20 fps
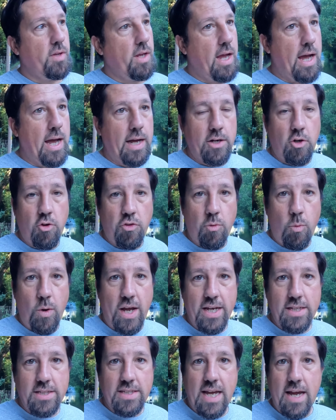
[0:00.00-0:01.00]
and on the
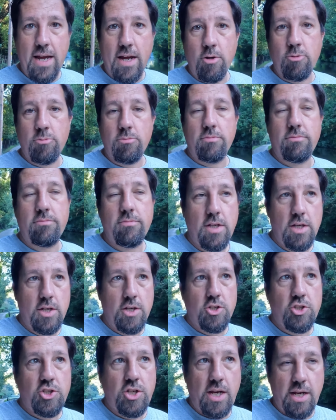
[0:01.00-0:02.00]
way down
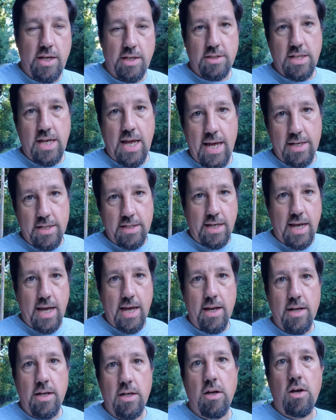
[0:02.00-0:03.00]
she hit her head
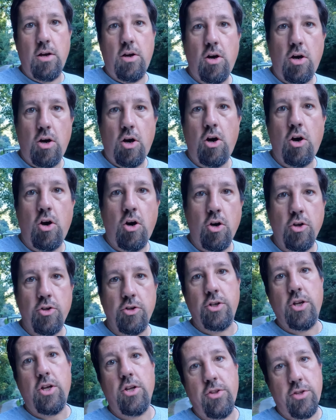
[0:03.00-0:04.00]
again
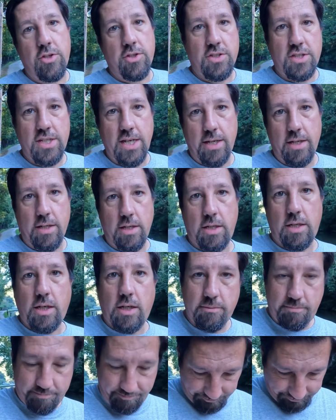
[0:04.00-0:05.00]
on the sink.
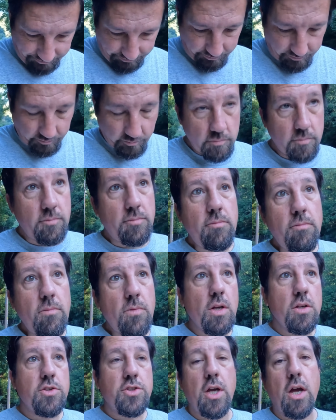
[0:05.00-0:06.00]

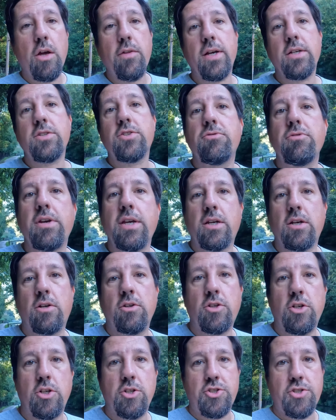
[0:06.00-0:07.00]
So that's 3
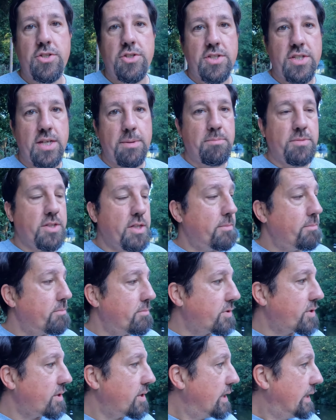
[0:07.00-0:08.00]
concussion
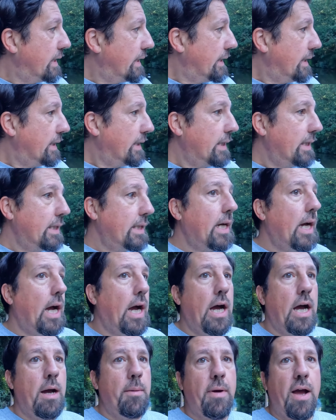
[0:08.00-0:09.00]
symptoms,
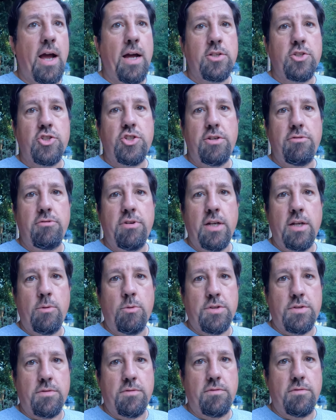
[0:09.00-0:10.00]
and she really
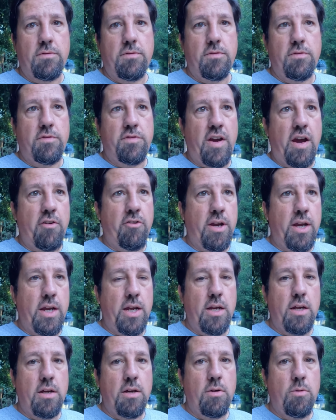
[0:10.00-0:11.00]
wasn't
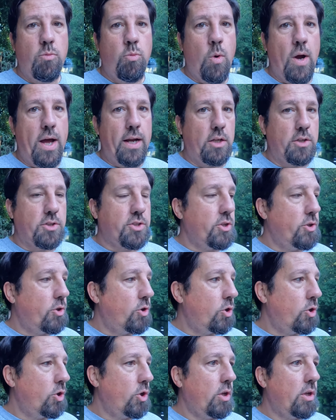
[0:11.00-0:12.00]
very well at
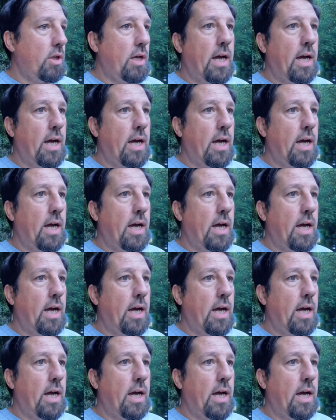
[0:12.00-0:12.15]
all.